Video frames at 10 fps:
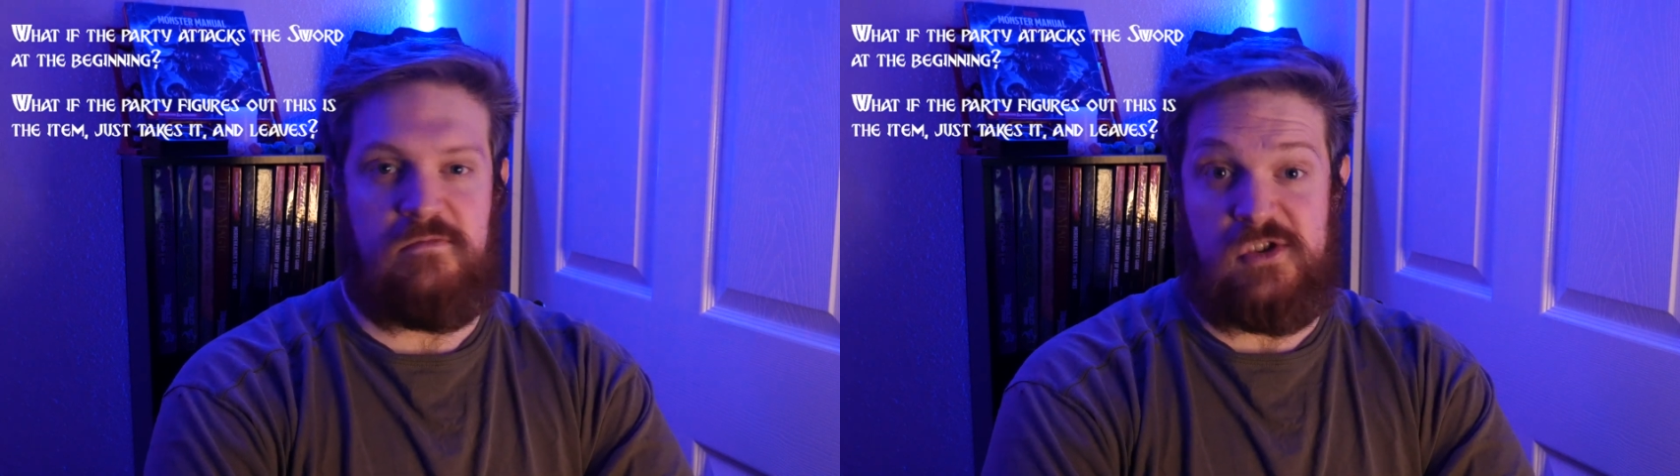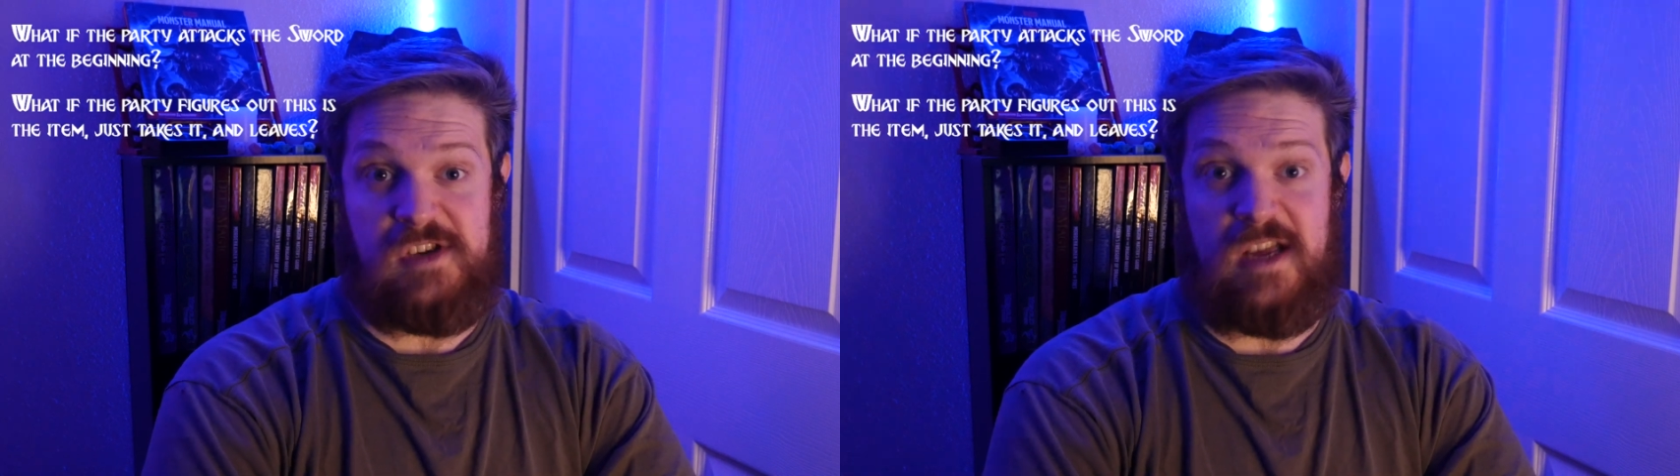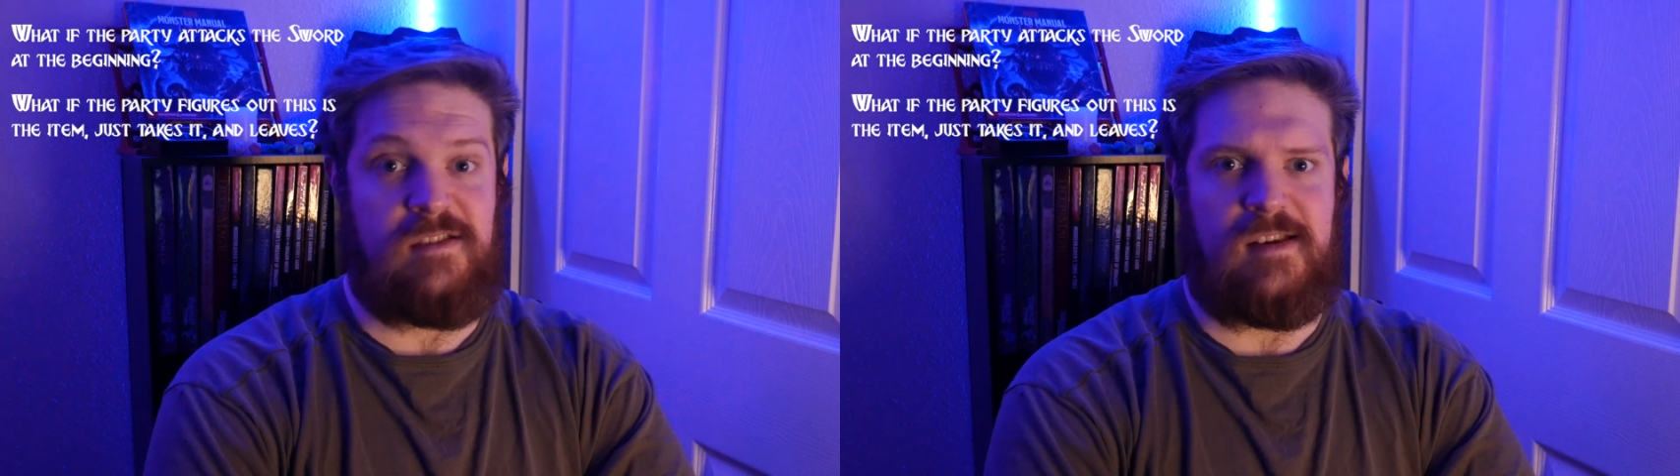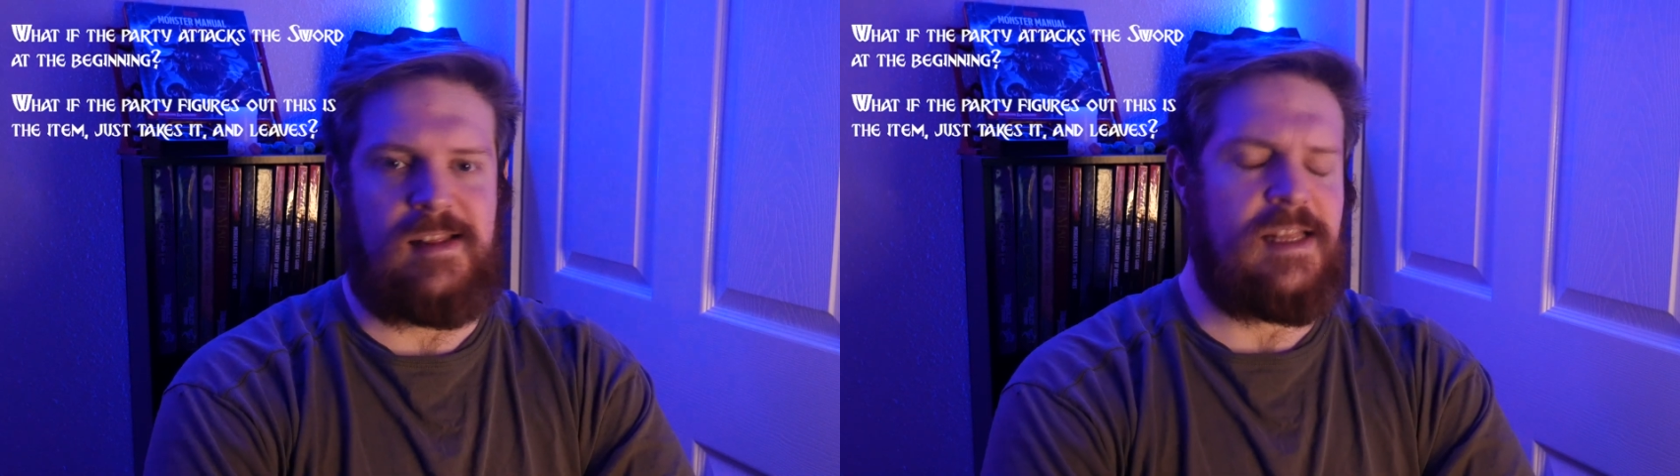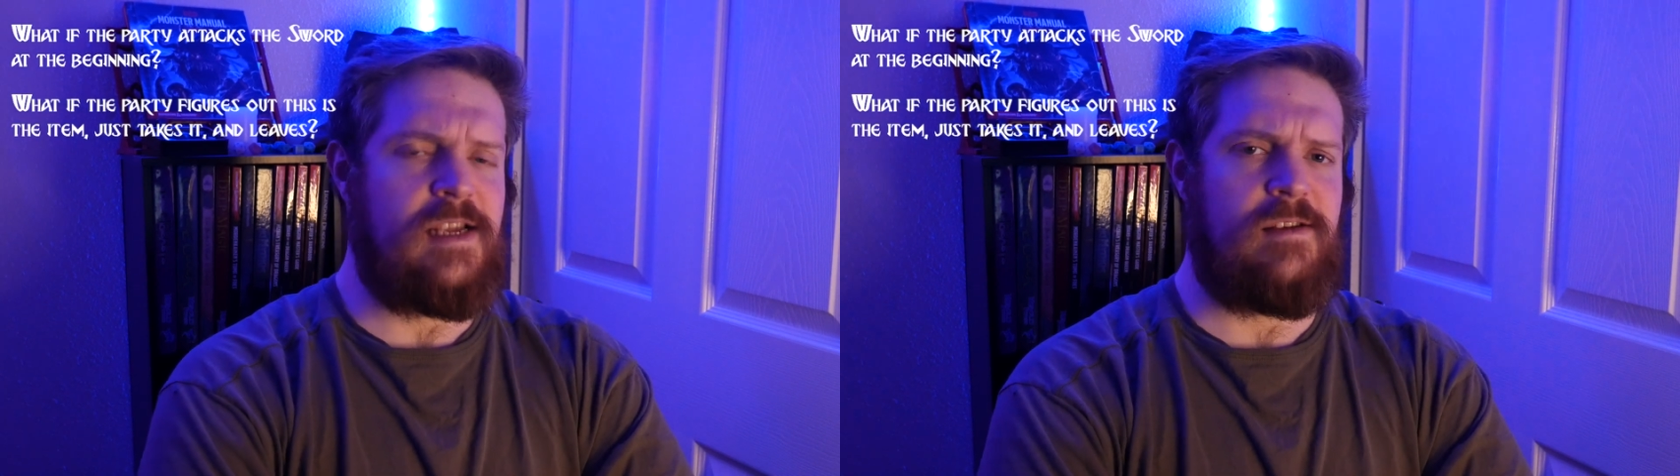just takes it
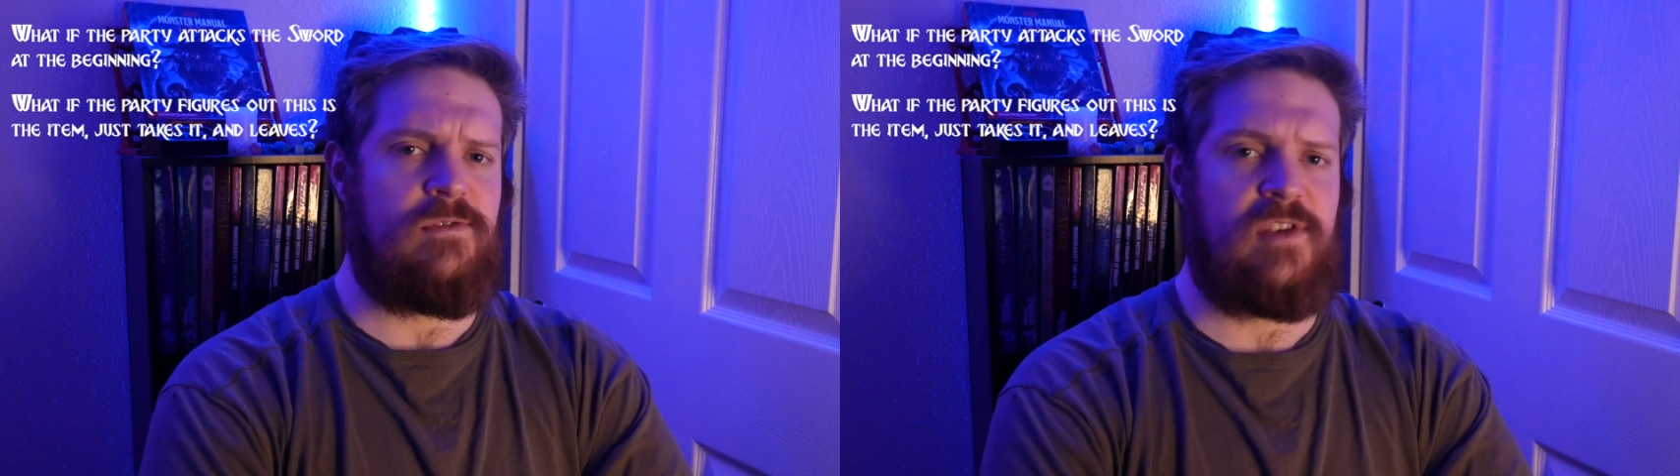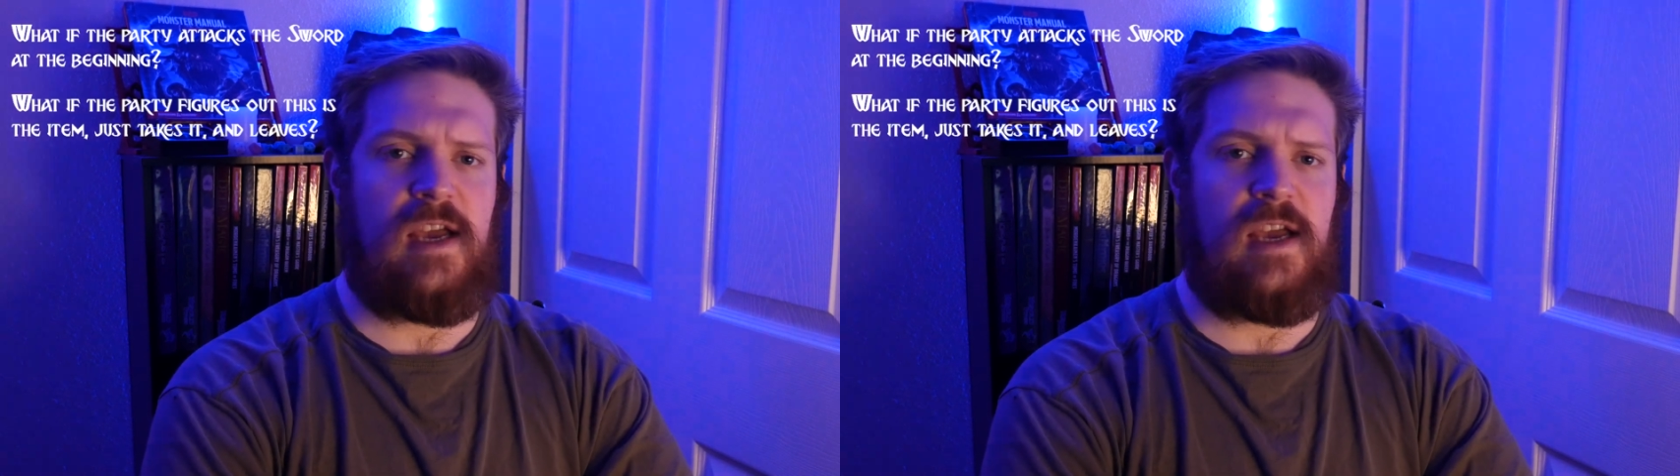and leaves?